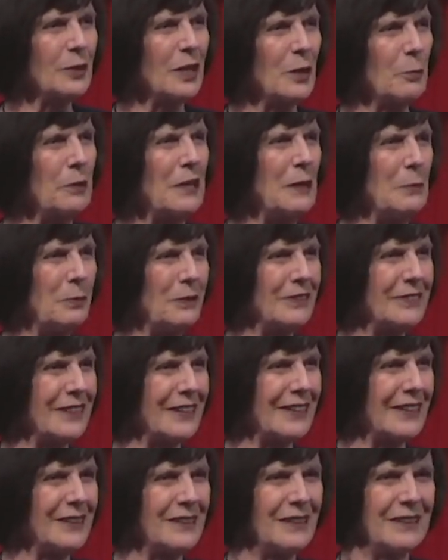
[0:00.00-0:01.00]
people
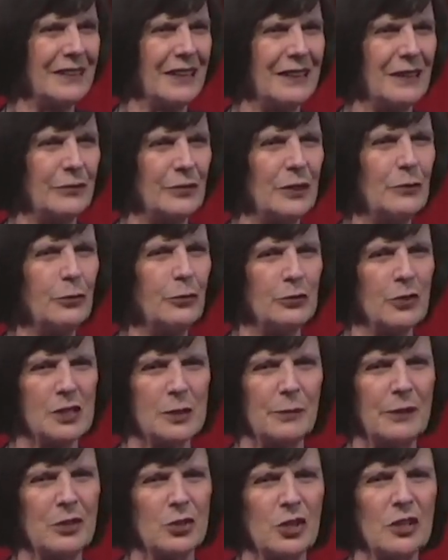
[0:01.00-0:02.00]
that have influenced
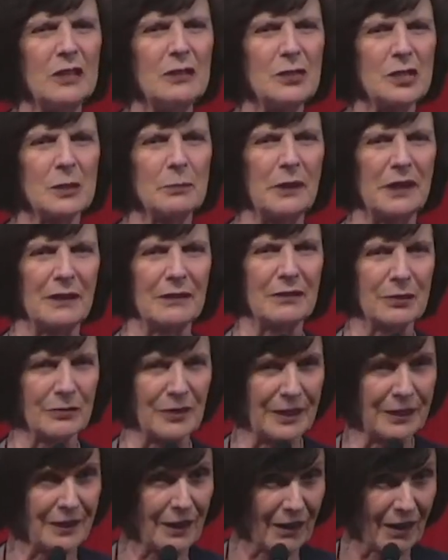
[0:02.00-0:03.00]
me? Jean Smith,
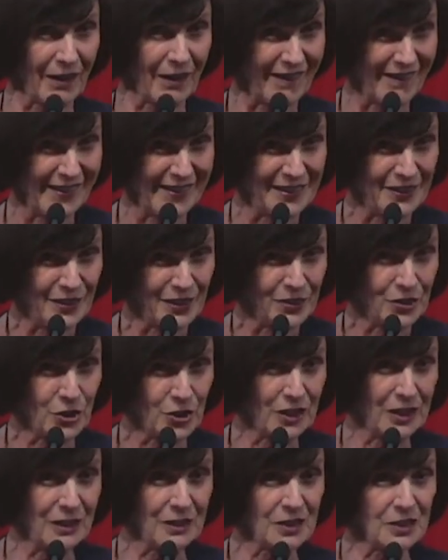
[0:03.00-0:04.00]
right here.
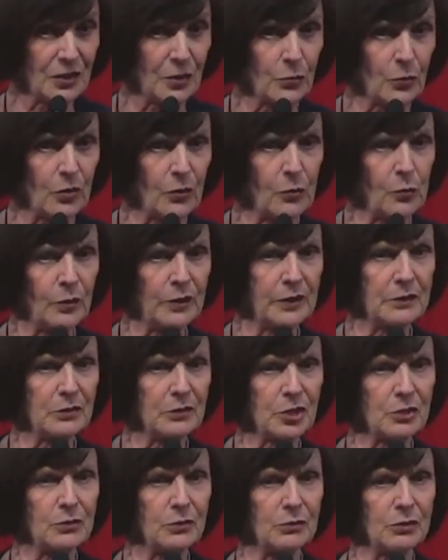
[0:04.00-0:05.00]
Jean is in row 1,
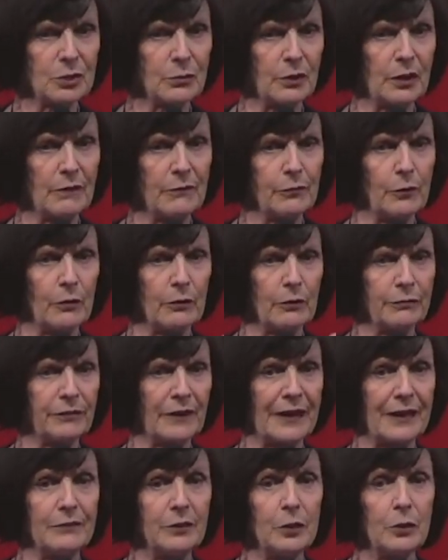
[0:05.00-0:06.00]
2, 3, 4,
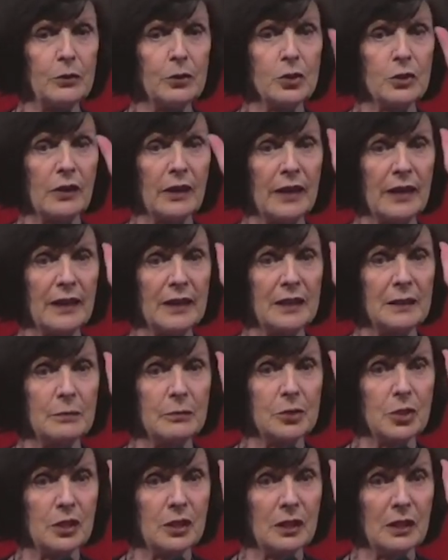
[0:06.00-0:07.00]
5. Hold your hand up,
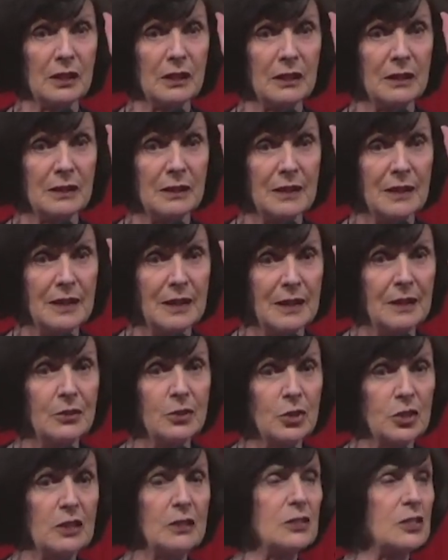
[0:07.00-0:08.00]
Jean.
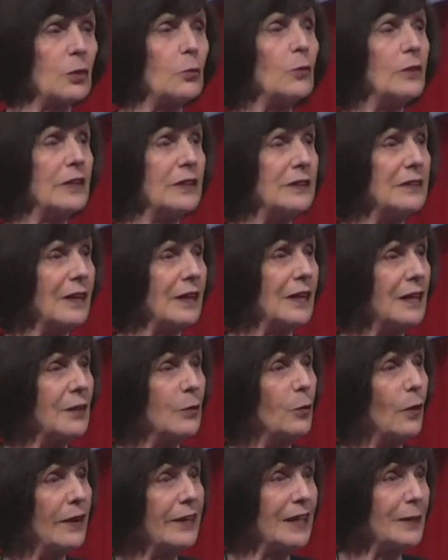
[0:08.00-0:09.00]
She is the one
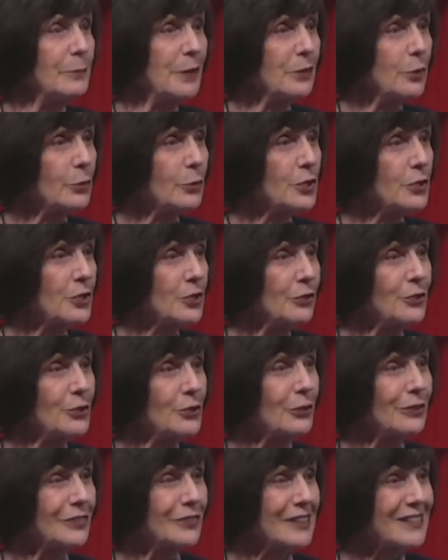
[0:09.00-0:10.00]
why I'm in Christian
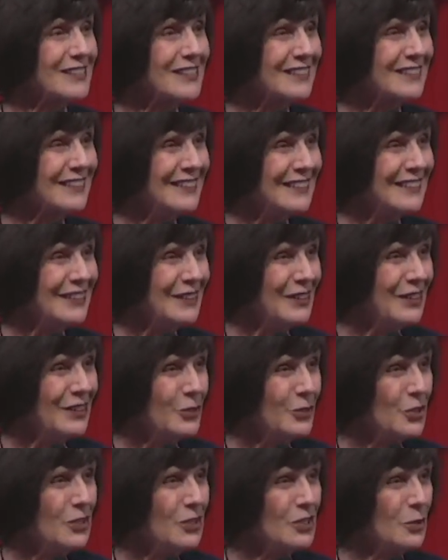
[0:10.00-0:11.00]
service.
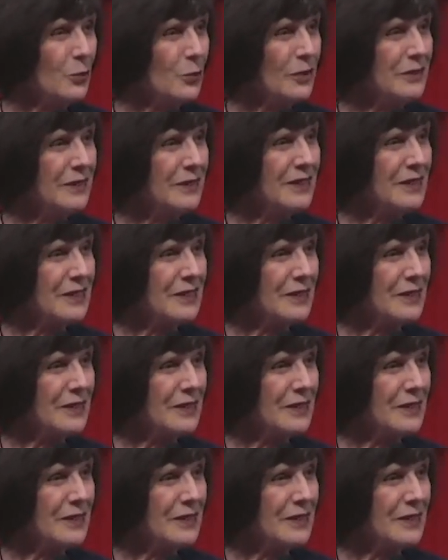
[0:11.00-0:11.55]
She's the one that